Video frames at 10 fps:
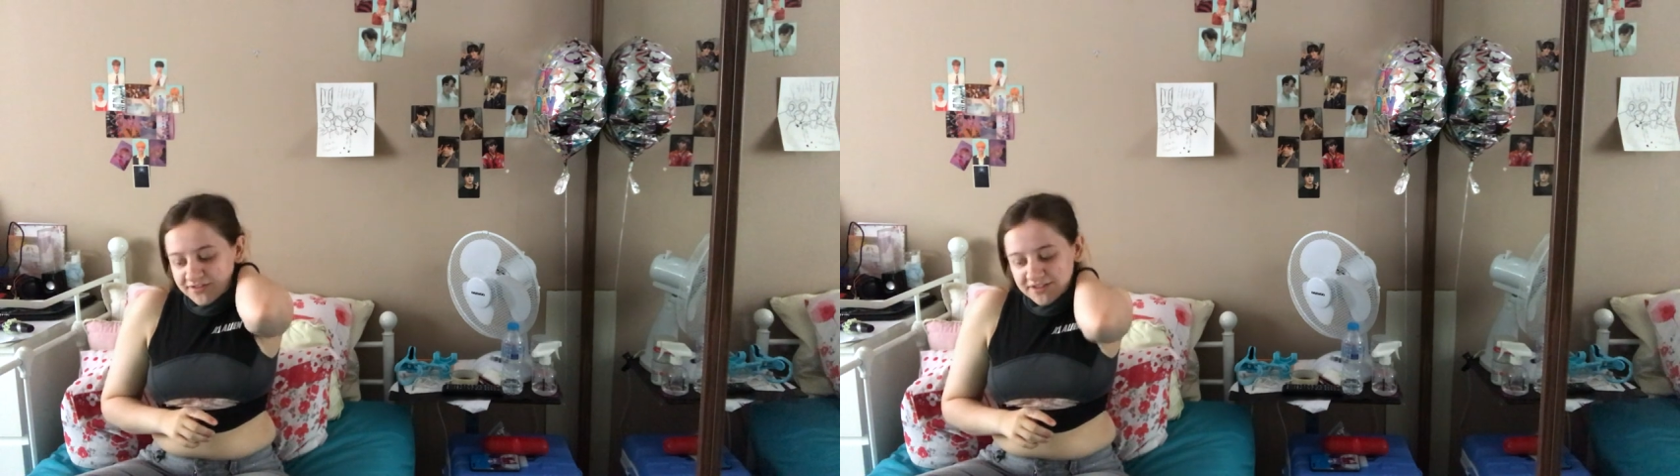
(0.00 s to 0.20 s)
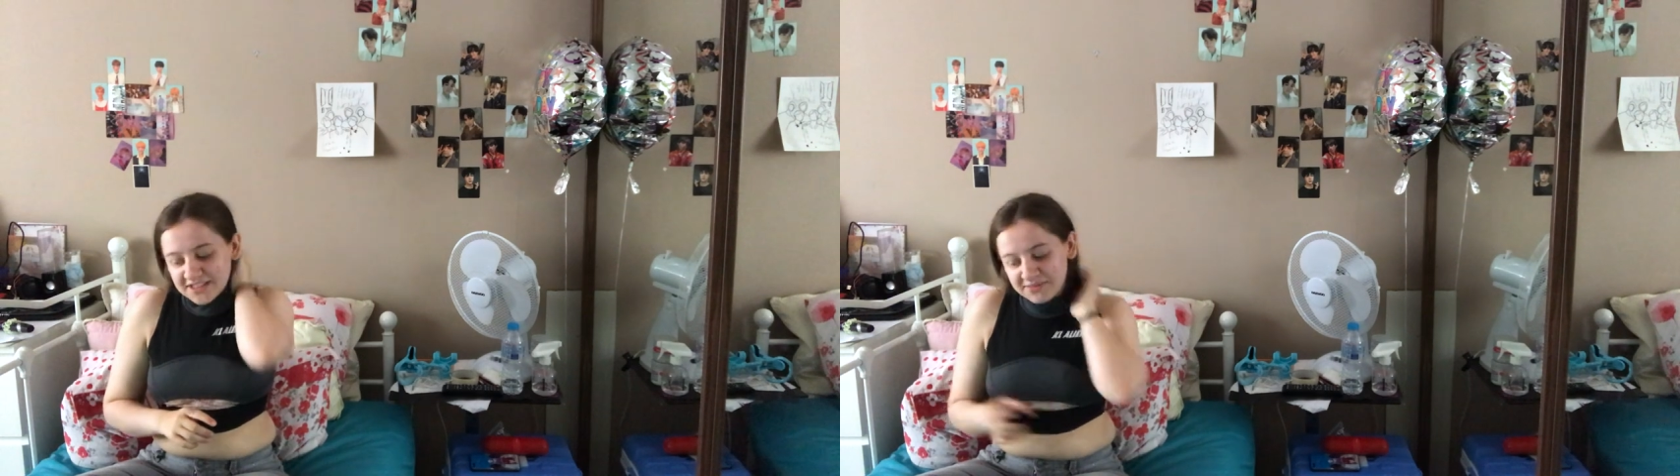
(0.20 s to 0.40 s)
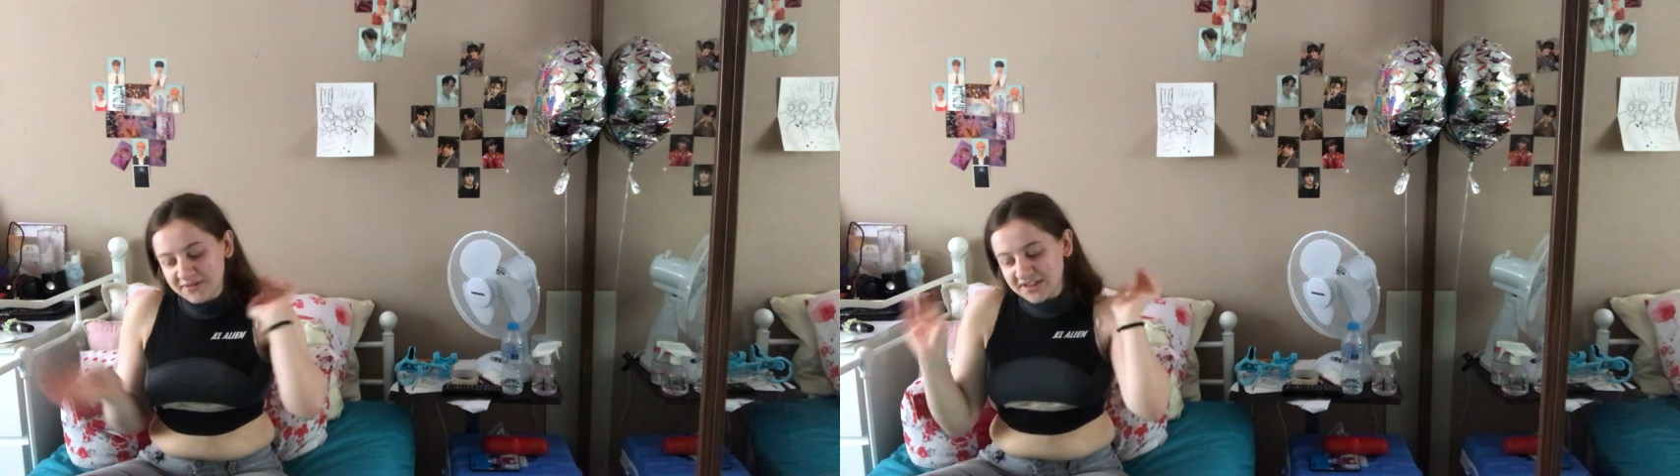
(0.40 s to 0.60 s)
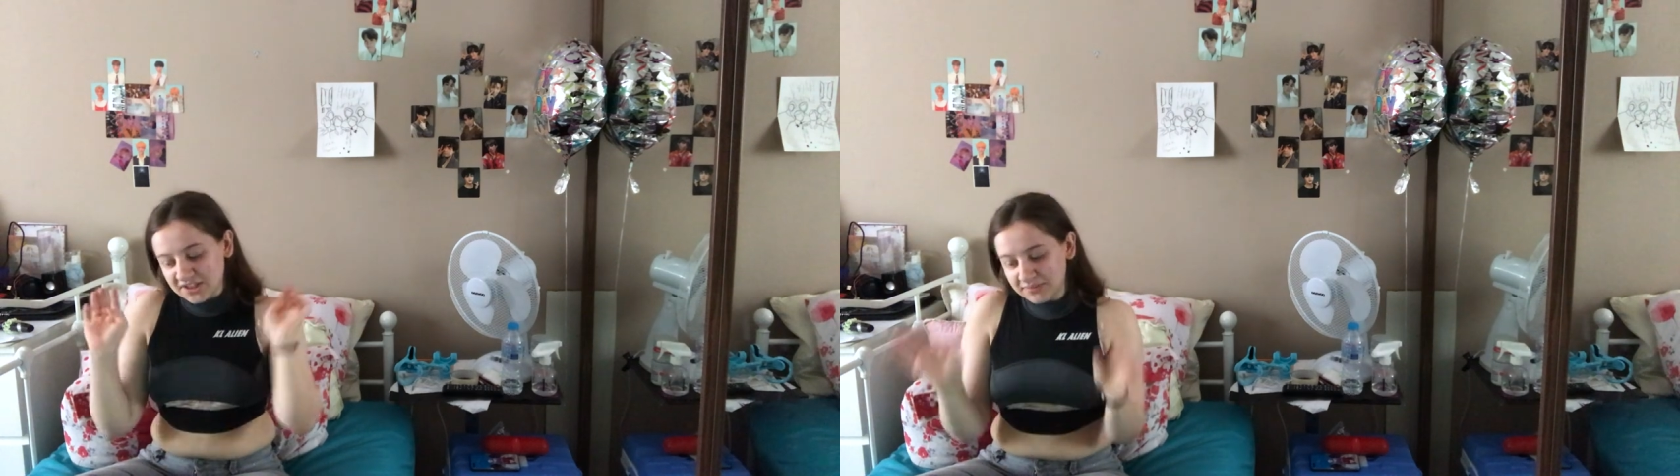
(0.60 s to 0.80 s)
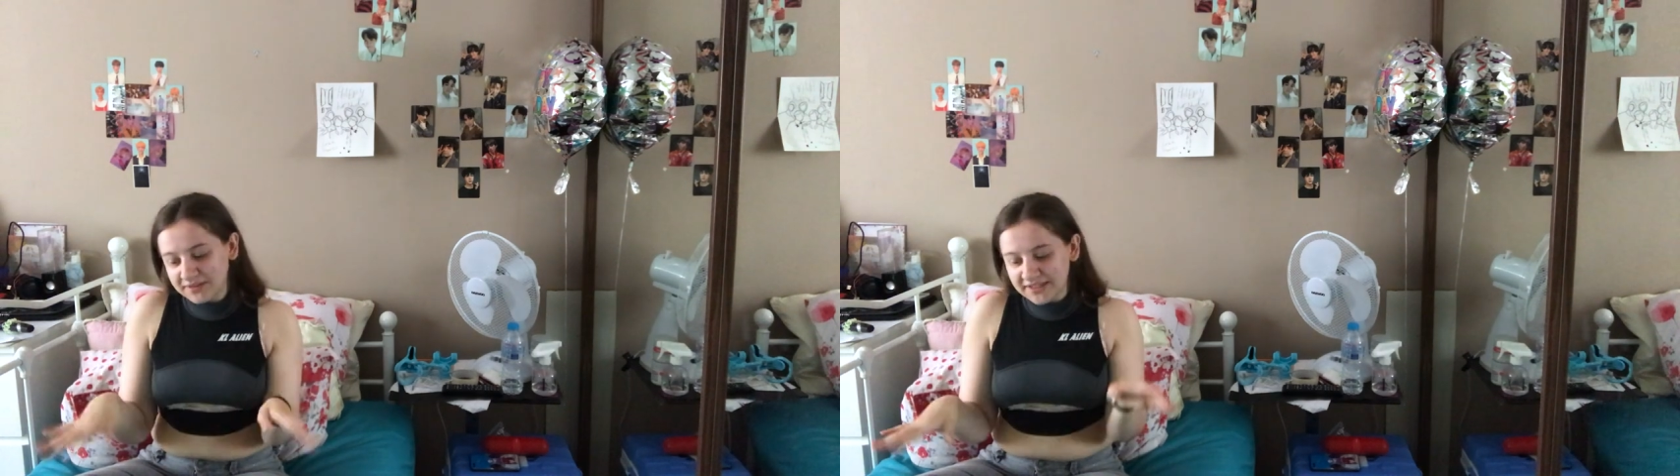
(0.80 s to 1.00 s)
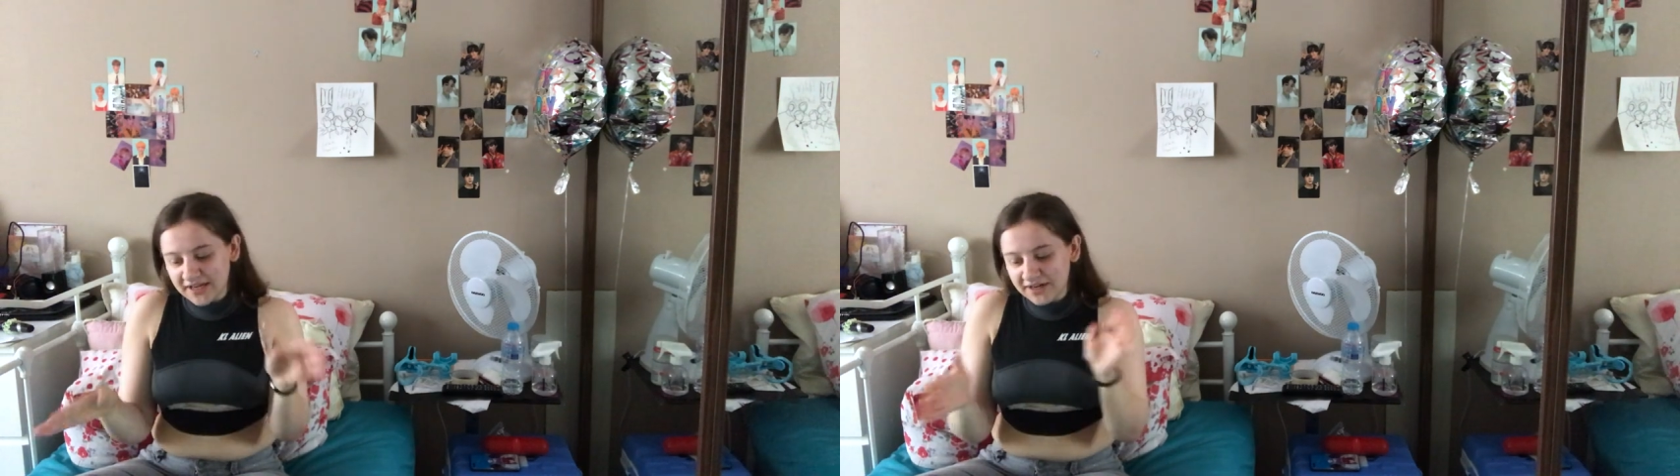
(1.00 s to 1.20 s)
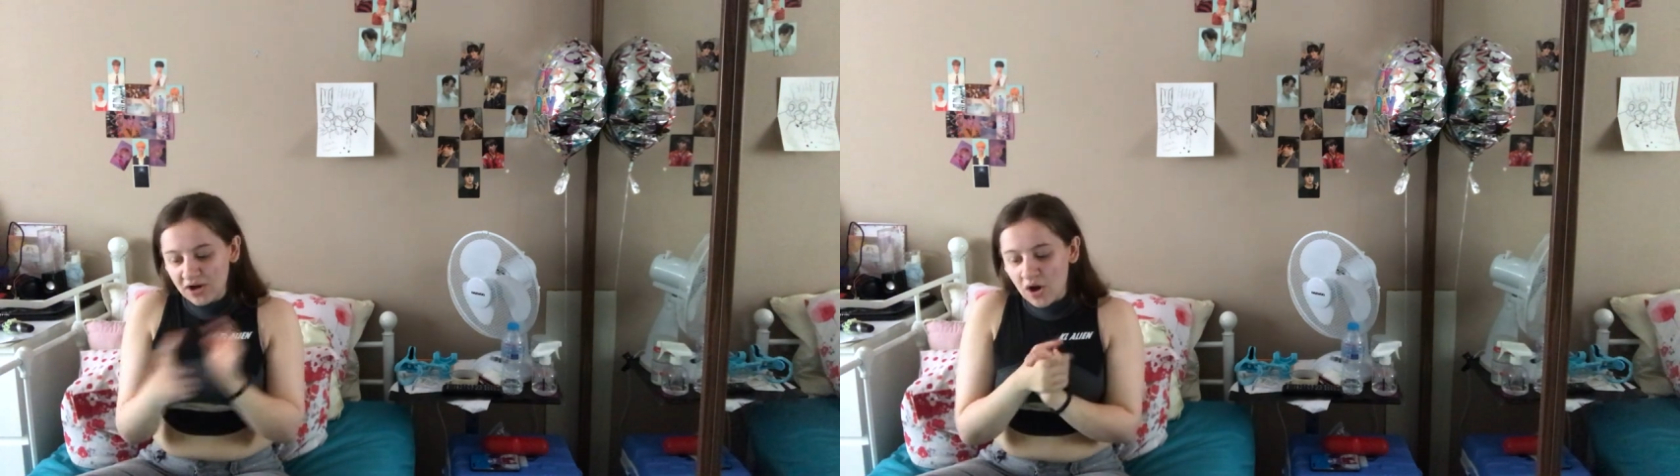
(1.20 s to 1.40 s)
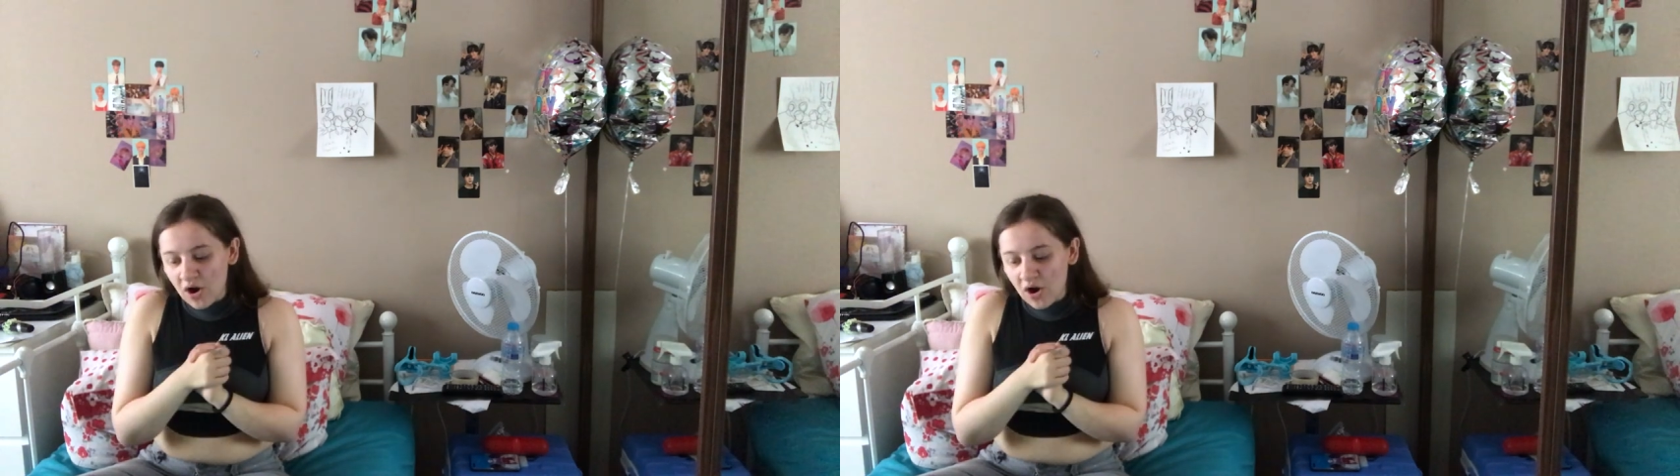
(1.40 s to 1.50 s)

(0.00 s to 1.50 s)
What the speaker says: of these, but that's gonna be the end